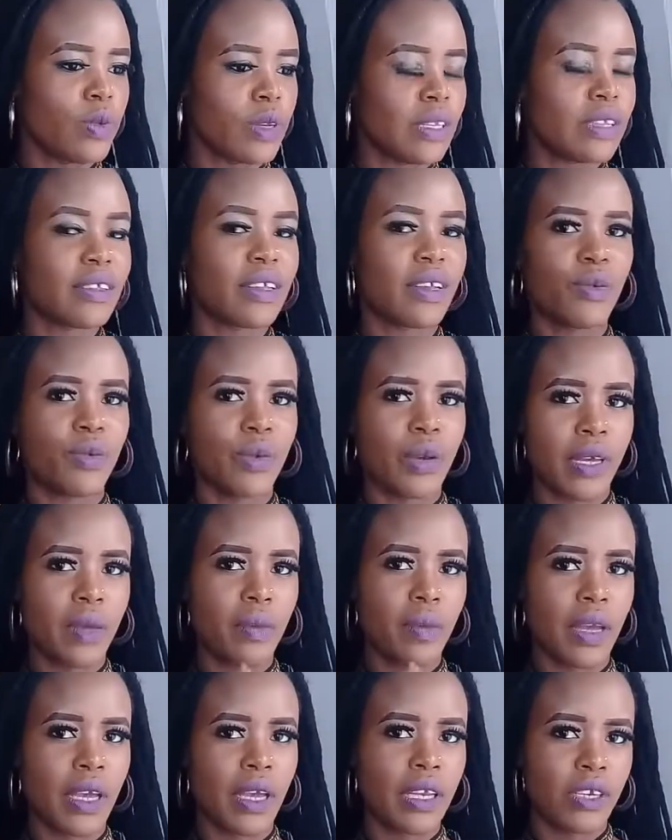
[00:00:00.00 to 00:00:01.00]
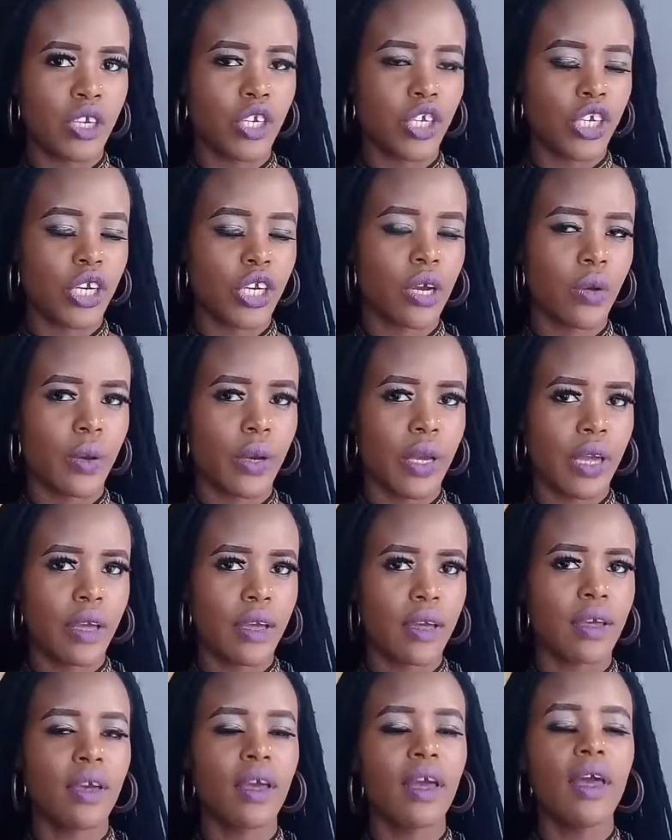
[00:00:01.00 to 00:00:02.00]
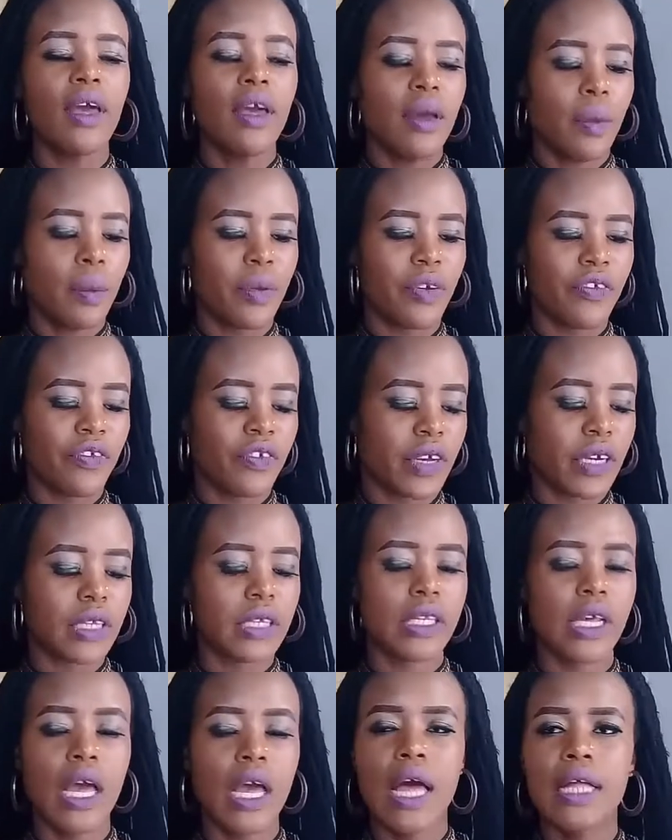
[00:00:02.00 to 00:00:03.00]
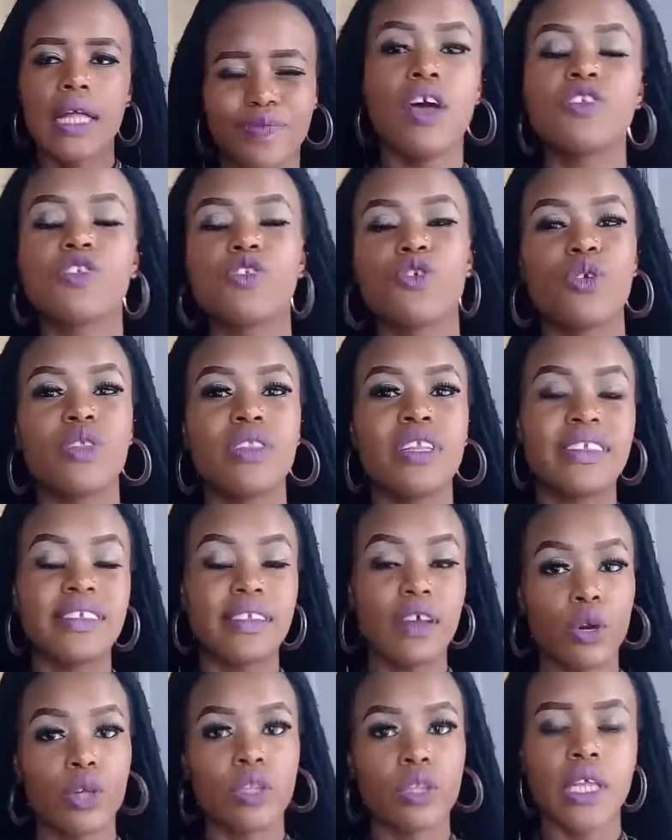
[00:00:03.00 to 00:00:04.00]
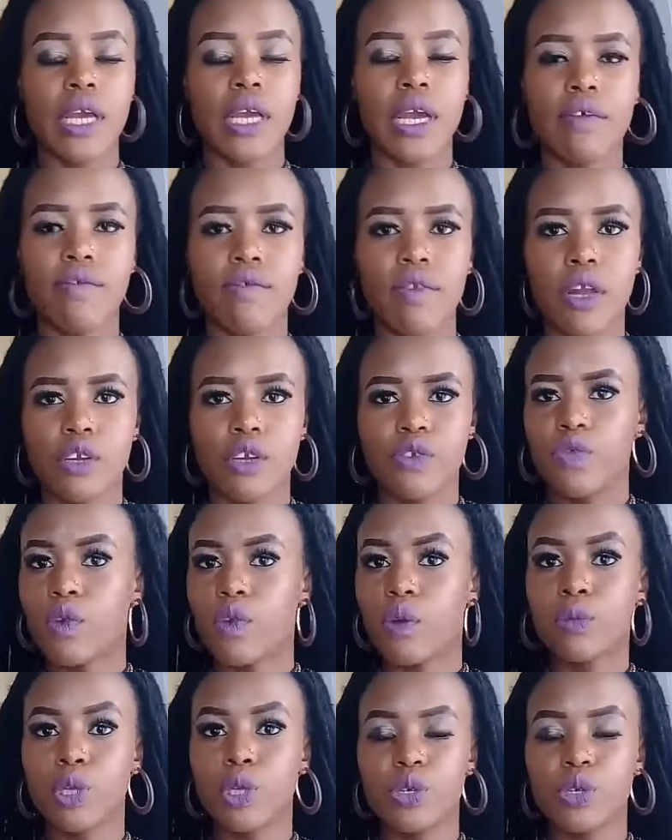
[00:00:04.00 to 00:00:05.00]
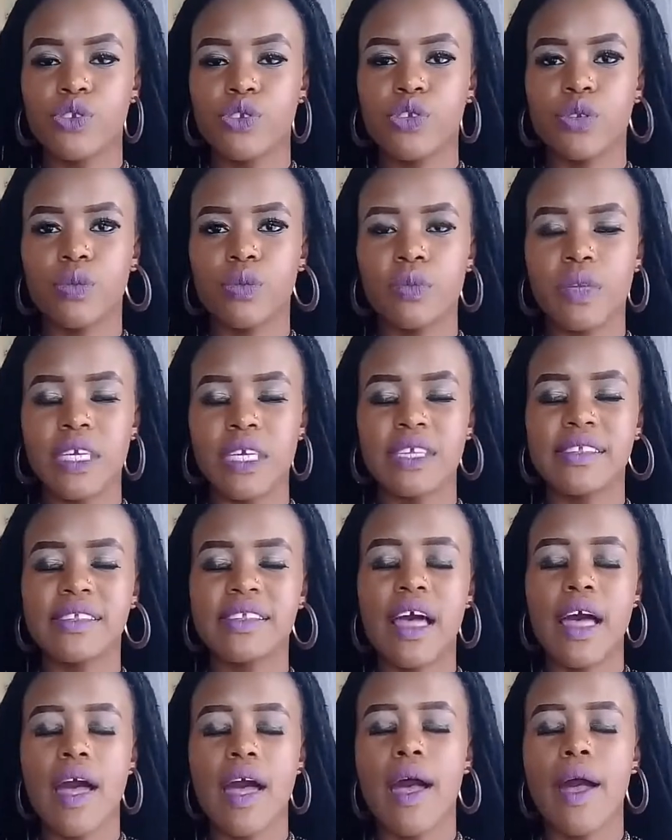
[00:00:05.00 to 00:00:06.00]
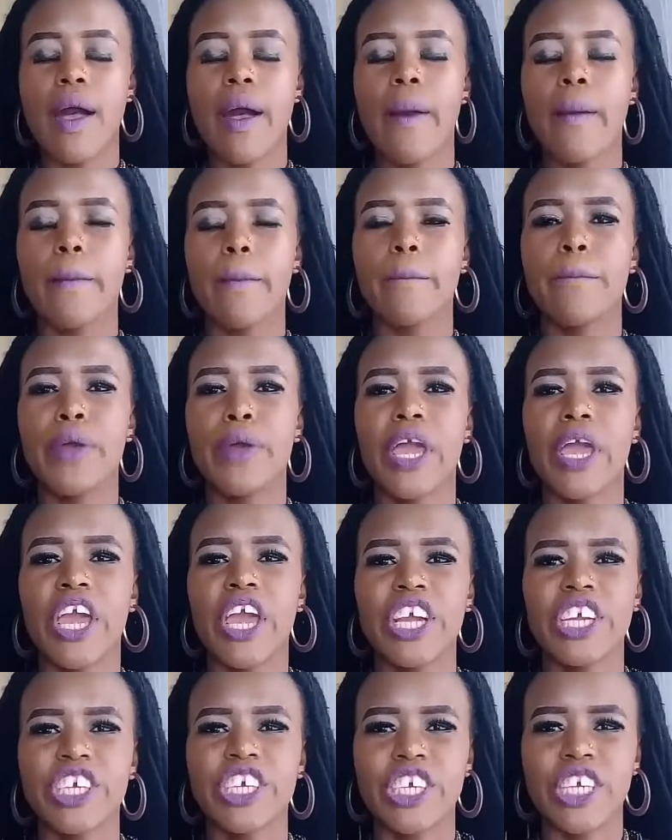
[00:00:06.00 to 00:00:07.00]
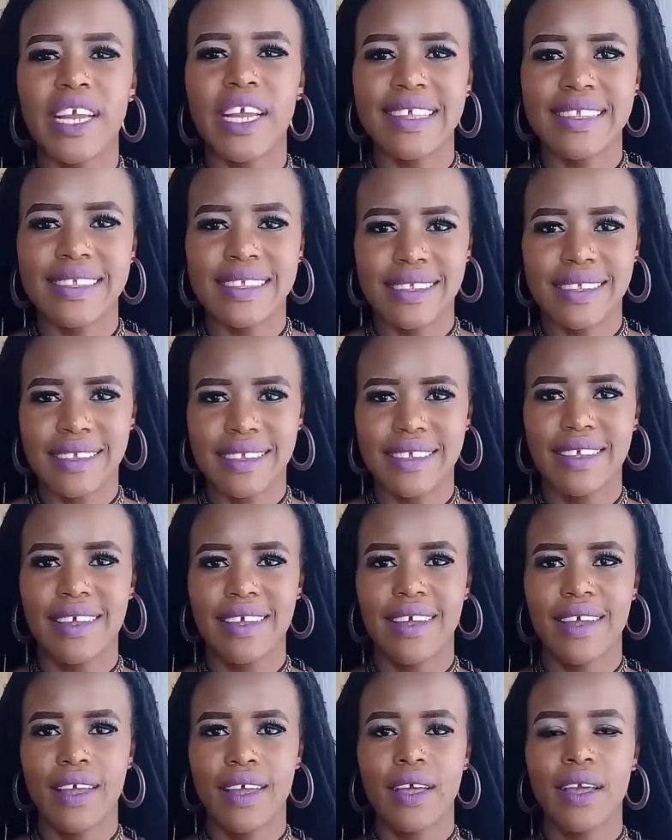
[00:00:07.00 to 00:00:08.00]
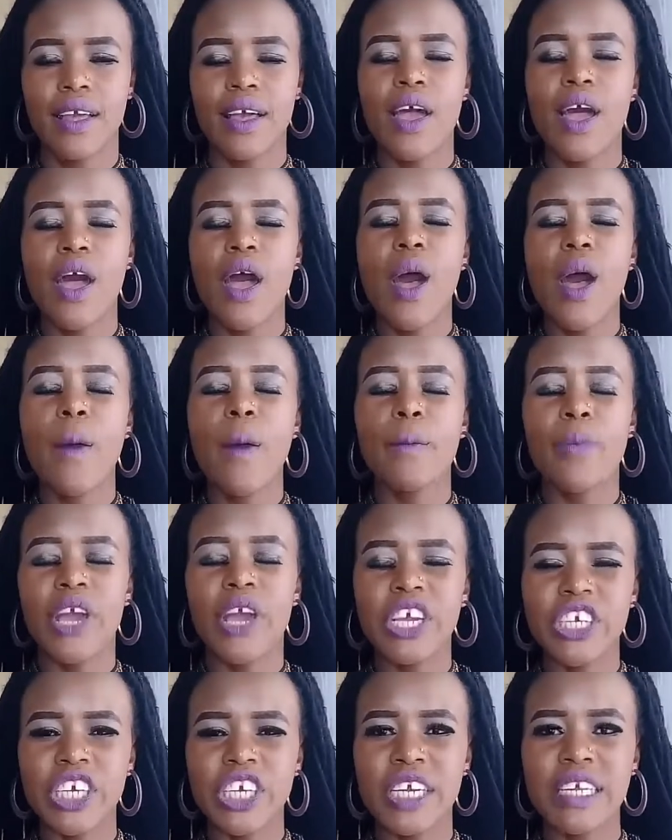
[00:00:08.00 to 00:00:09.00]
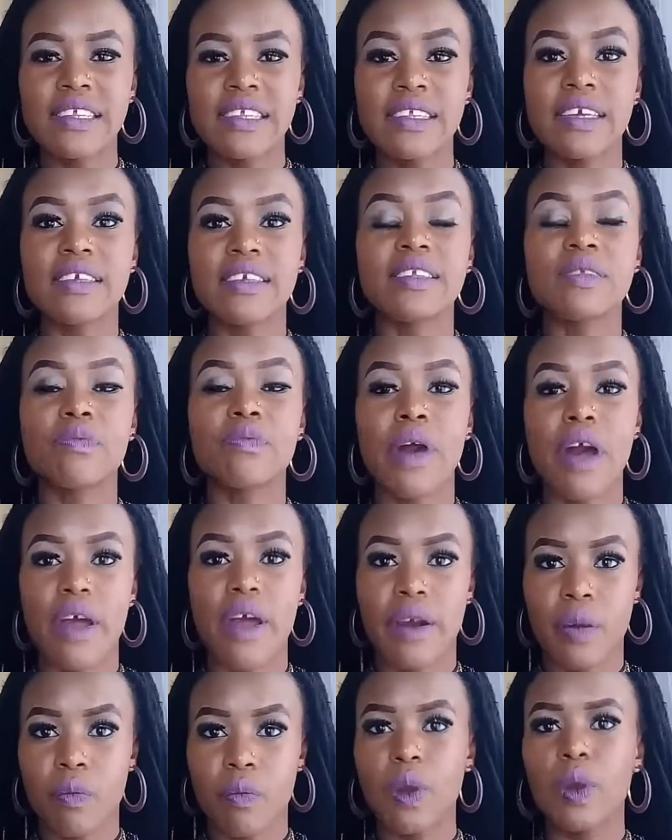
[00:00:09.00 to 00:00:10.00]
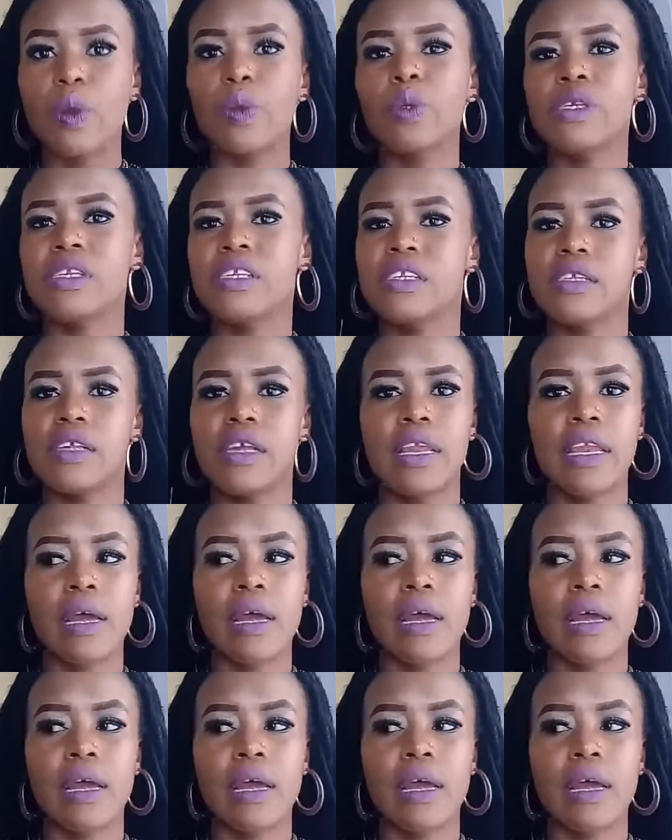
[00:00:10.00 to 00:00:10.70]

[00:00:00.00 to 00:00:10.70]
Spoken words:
You decided we're keeping it in check, okay? Perfect. So the second thing I've learned from YouTube is patience. Patience is paramount.